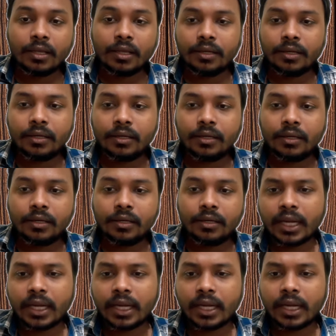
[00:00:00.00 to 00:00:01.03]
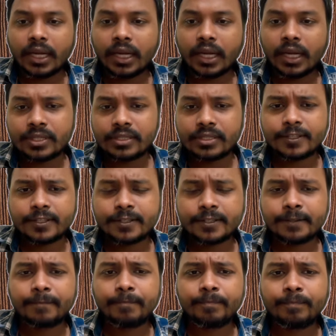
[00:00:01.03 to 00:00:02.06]
Knight to c6,
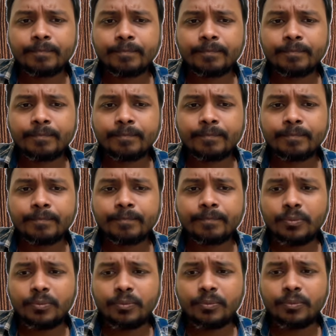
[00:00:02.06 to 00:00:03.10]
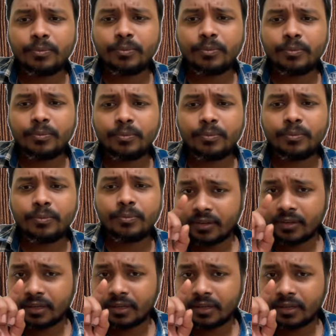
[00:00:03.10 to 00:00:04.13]
knight to b5,
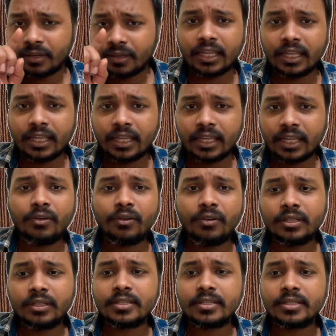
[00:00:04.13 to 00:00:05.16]
attacking on the c6,